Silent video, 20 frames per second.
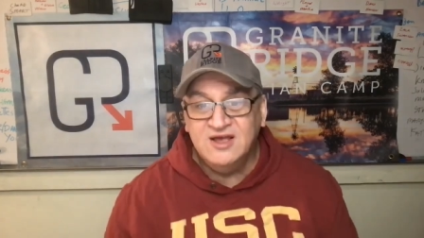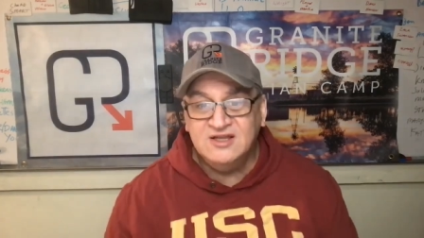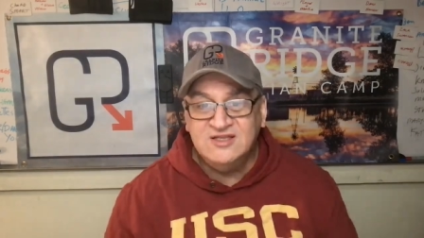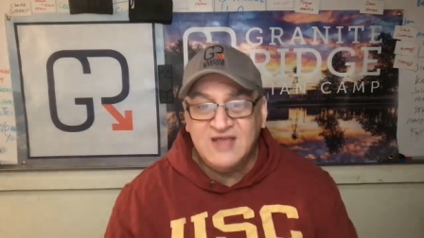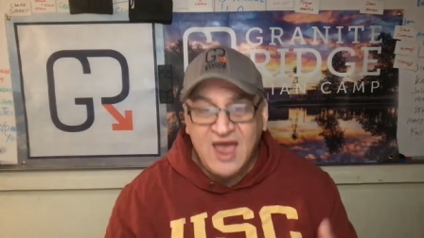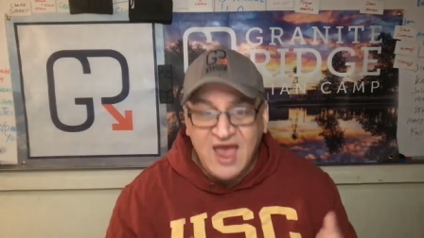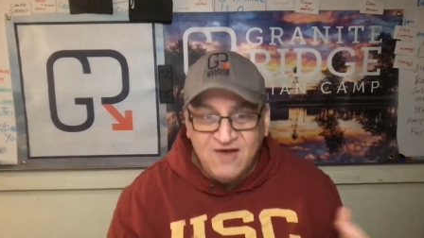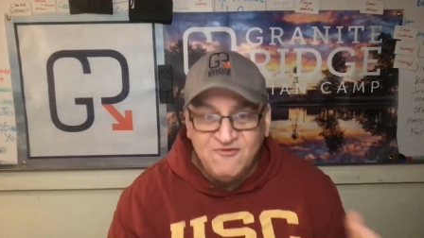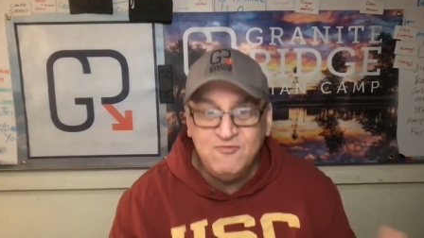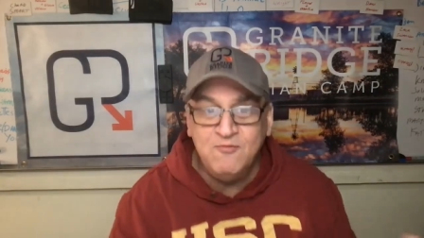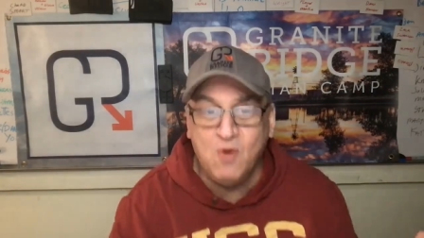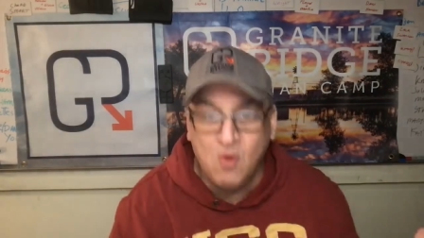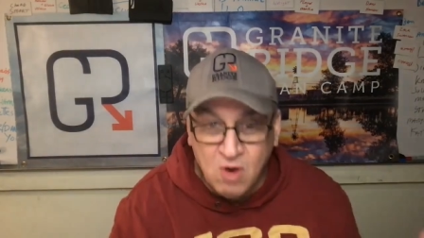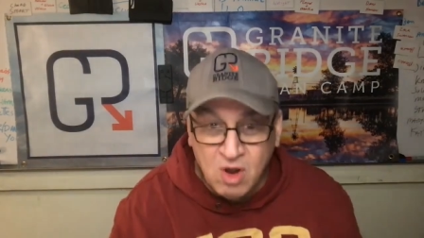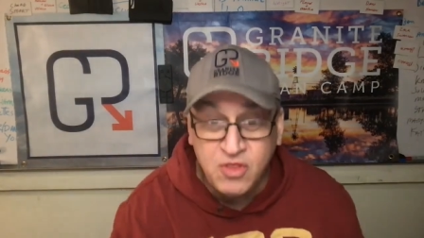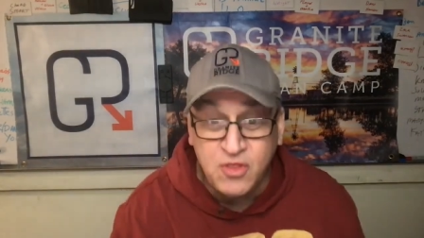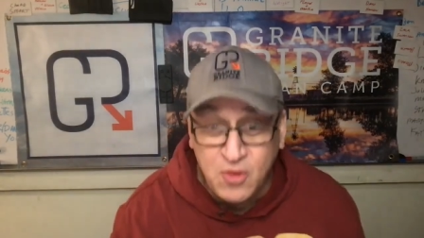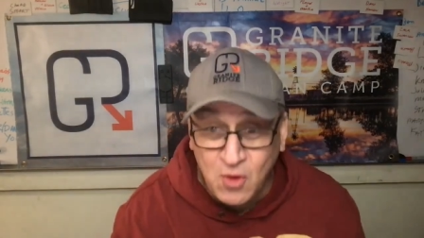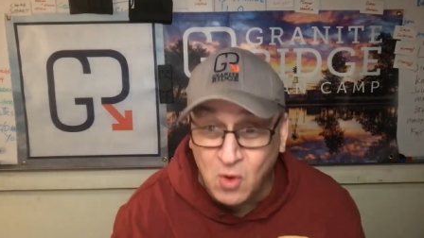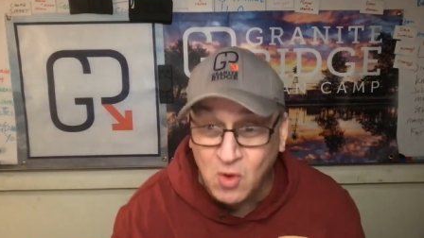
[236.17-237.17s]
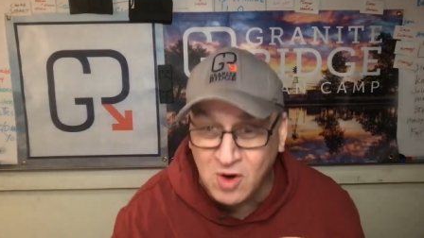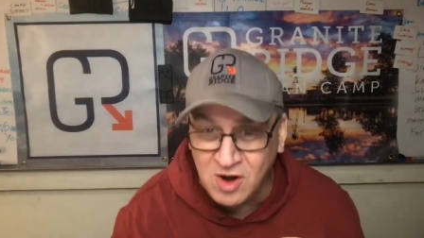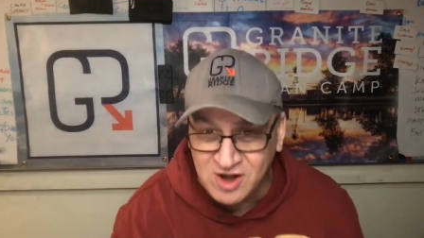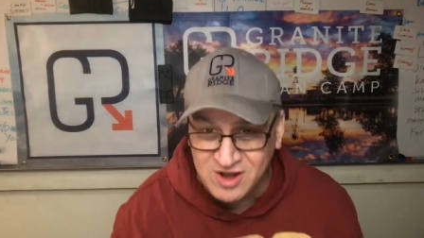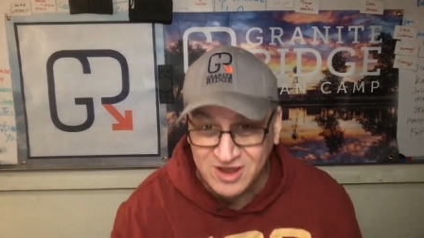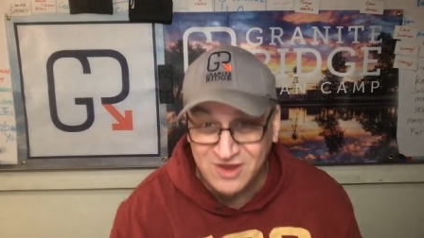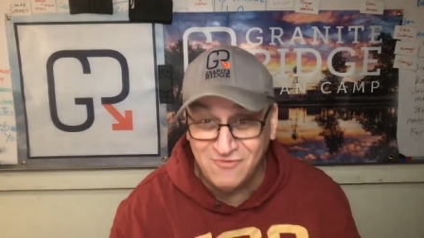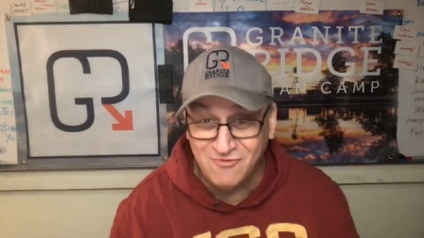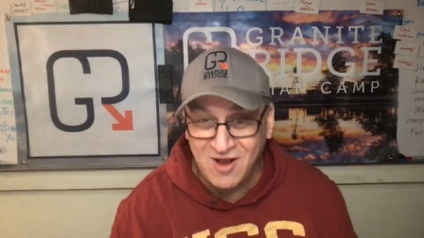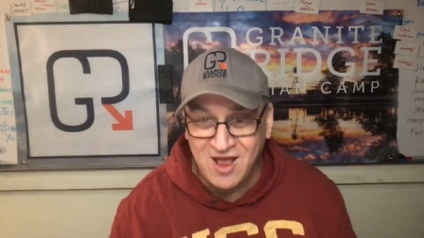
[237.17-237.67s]
to have more
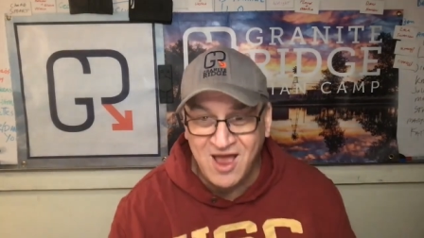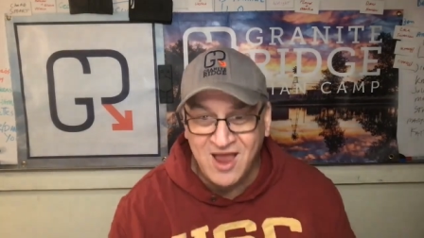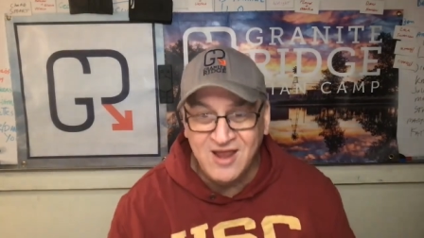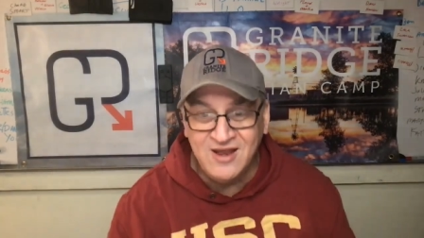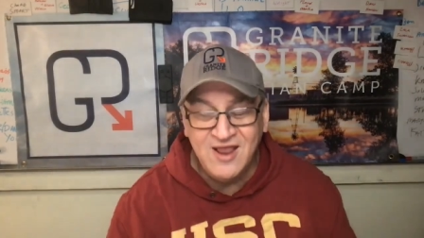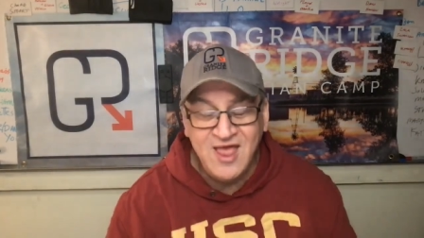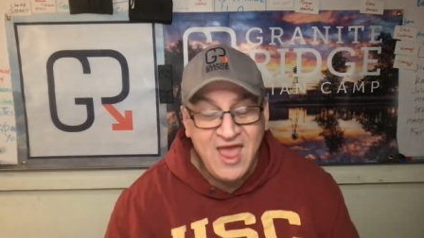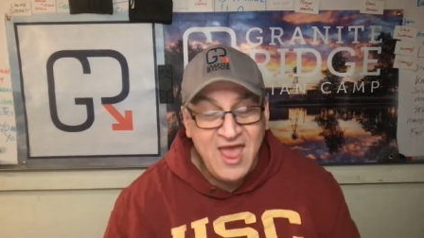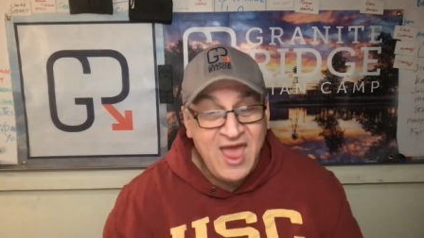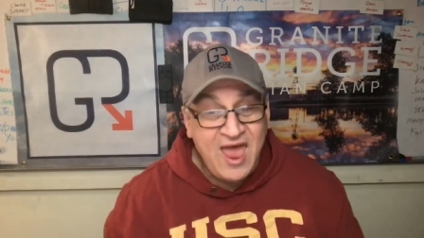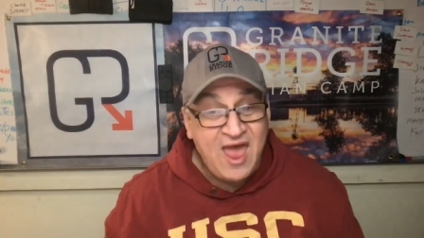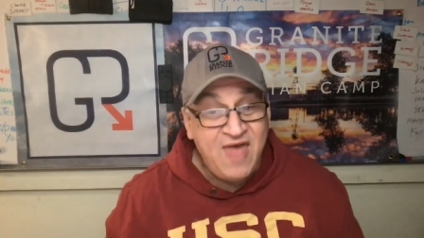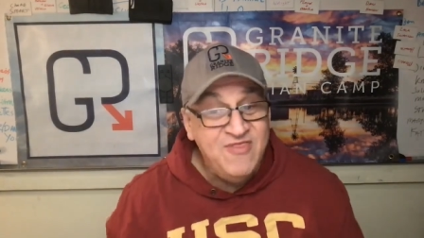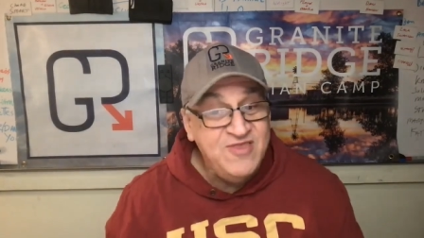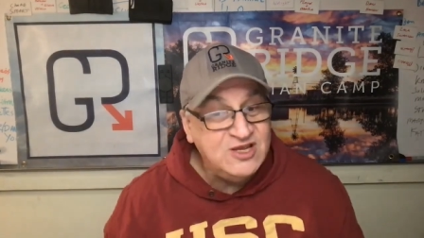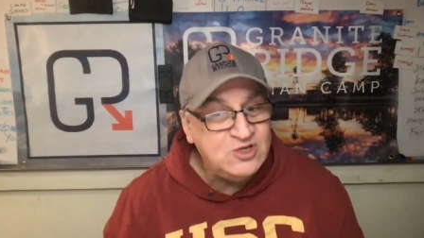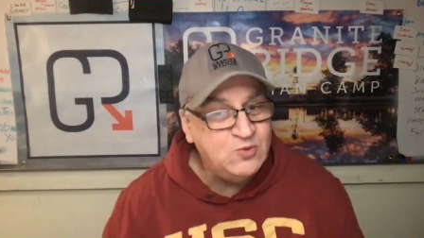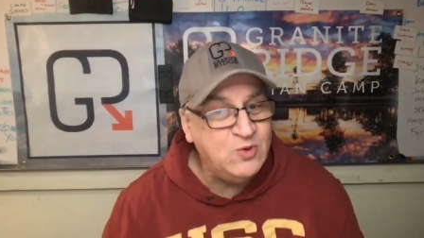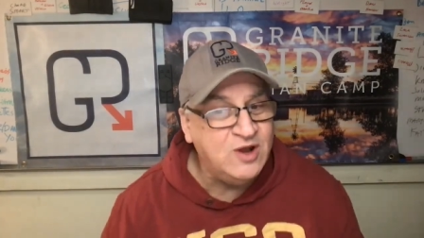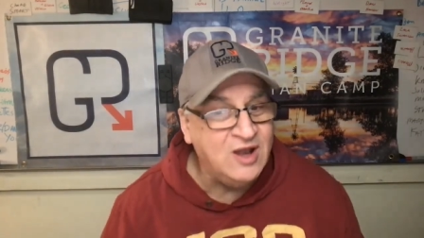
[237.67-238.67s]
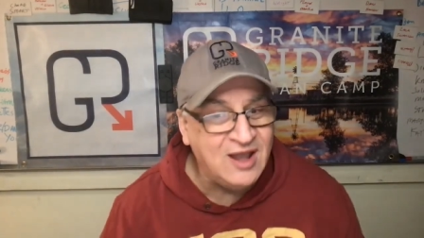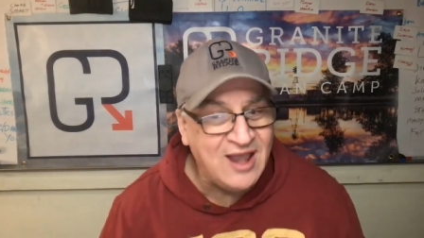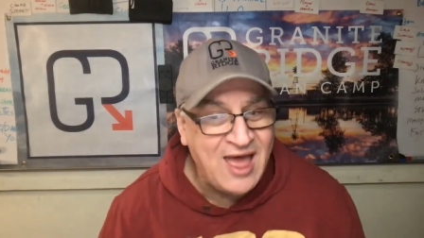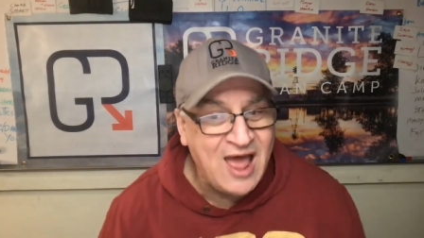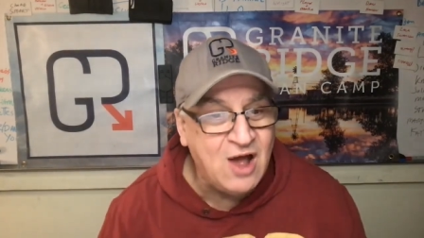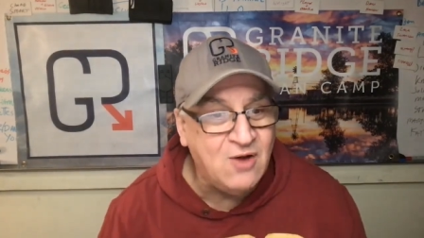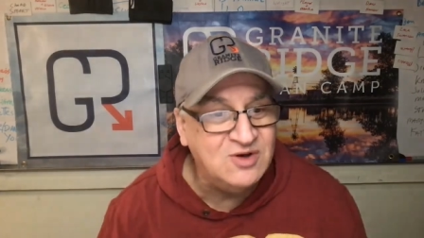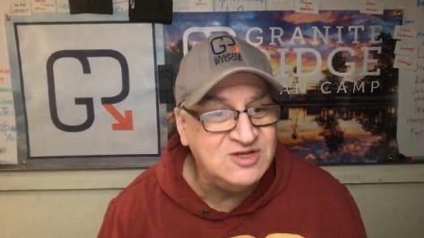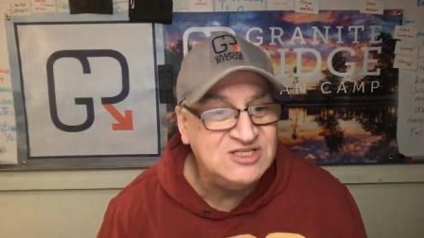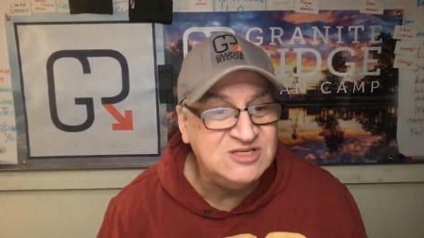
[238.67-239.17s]
authority, right? And this would
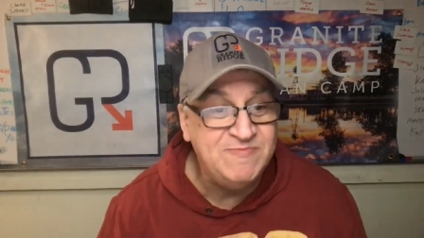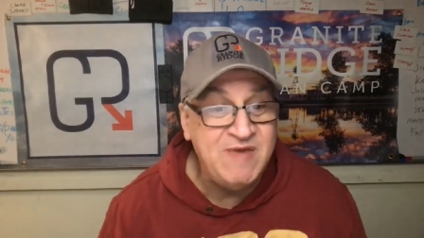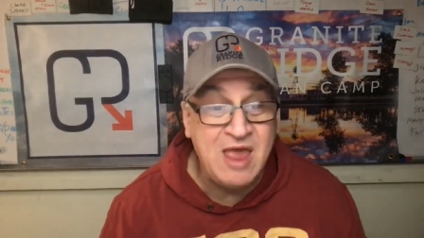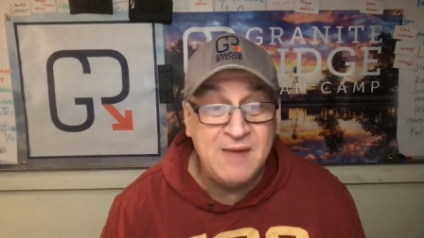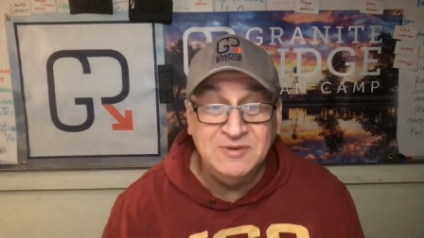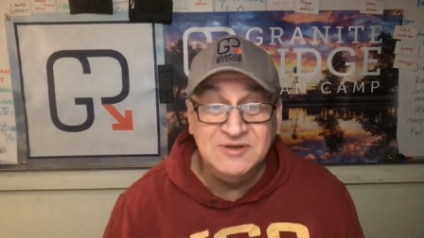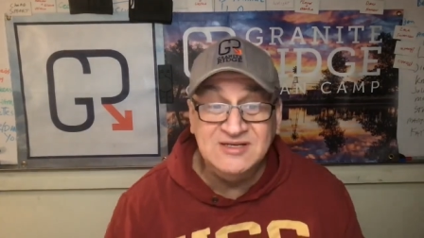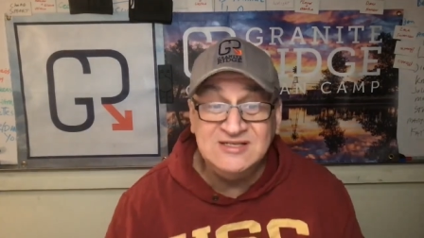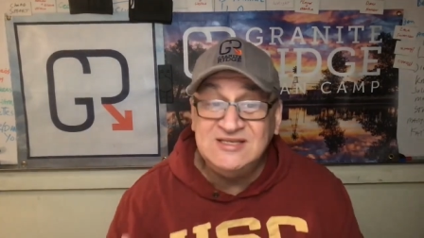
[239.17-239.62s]
allow us to be able to